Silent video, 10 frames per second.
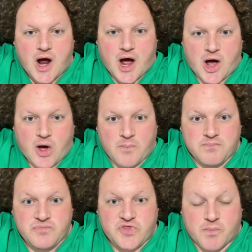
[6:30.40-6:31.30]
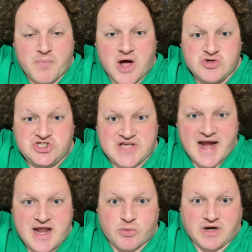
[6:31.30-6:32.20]
The most
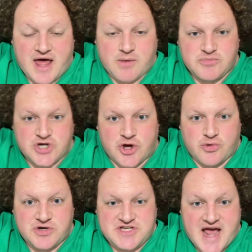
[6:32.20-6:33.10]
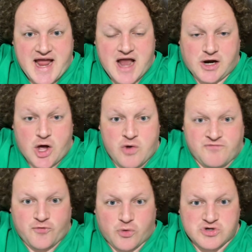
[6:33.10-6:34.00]
Sandy would let him do to take out a loan
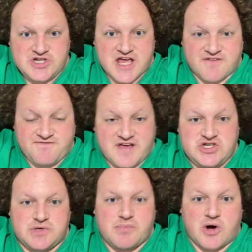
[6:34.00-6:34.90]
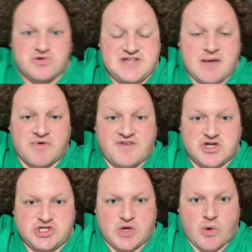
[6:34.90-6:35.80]
for was to get a fishing boat. Tim
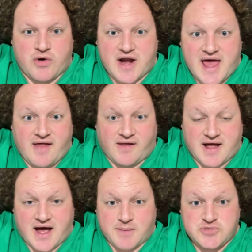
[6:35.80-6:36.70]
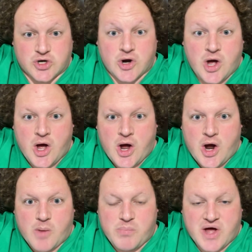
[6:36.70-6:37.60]
eventually wanted a helicopter,
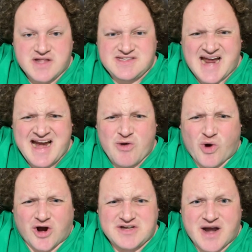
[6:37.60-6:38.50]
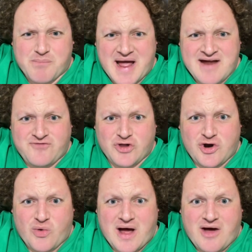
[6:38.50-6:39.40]
but Sandy worked at a bank for a
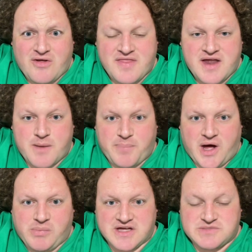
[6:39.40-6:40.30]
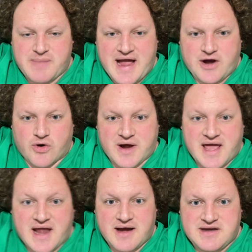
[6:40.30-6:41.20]
little while and then at Publix
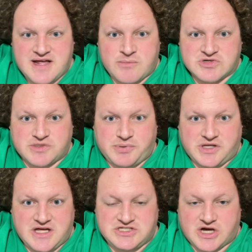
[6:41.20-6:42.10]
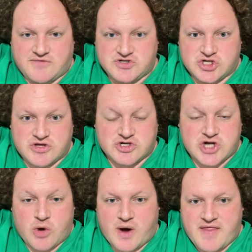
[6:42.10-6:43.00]
Bakery, and Tim was a police officer. There's
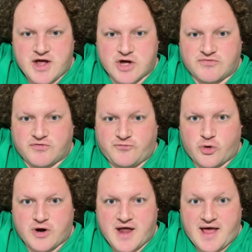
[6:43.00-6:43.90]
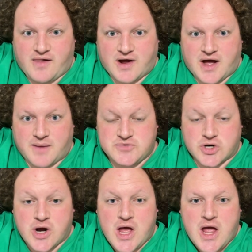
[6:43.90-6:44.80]
no way they could have afforded a
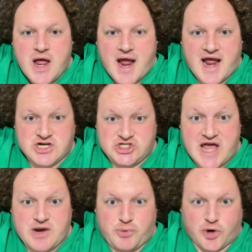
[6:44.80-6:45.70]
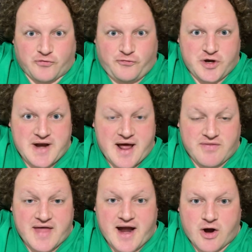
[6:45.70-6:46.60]
helicopter, and she had to put her foot
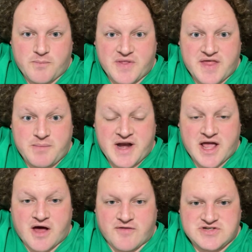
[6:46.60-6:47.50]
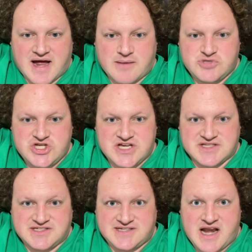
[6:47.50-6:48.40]
down there. But then many other times she
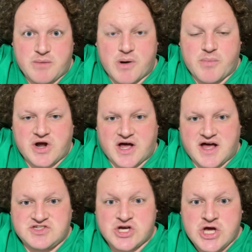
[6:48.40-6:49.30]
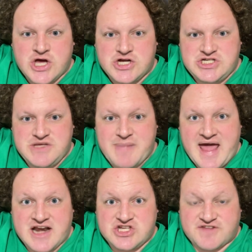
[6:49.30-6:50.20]
consented, but because she
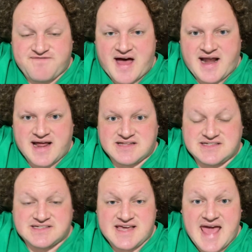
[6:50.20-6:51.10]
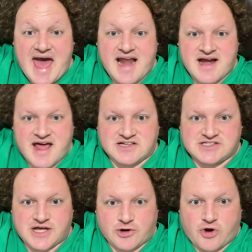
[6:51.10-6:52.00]
managed the finances, he had an
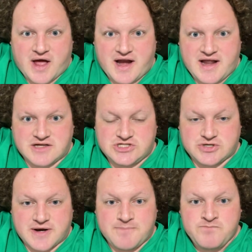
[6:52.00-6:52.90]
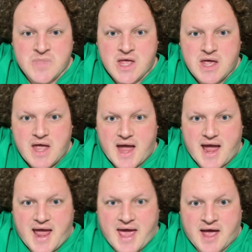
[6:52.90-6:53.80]
excellent credit history,
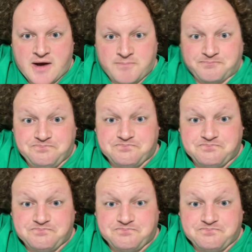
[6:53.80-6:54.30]
and